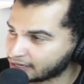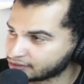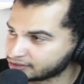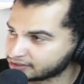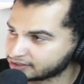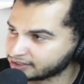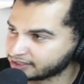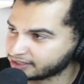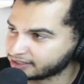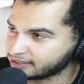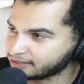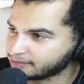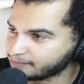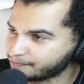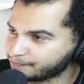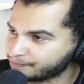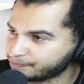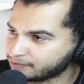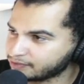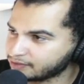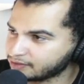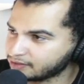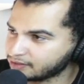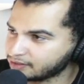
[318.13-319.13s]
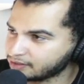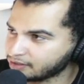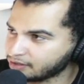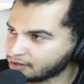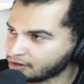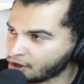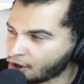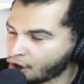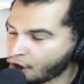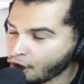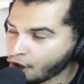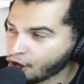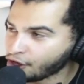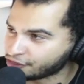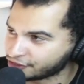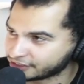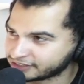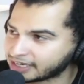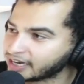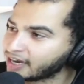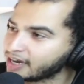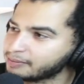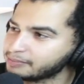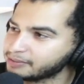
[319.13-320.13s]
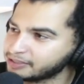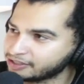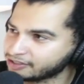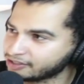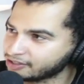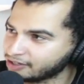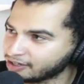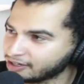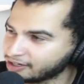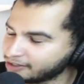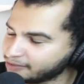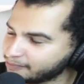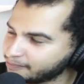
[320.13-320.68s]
like all the time in your car.